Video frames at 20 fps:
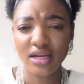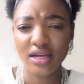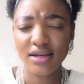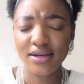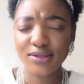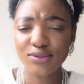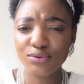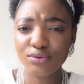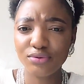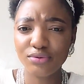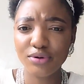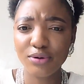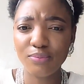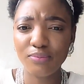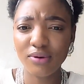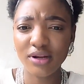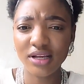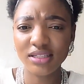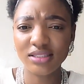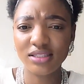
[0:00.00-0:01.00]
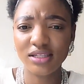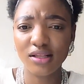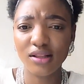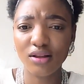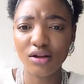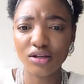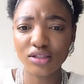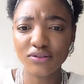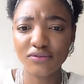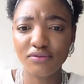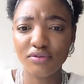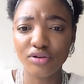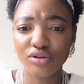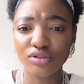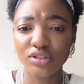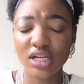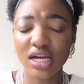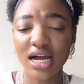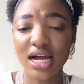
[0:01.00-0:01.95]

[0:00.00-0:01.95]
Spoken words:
It will replace the lost fluid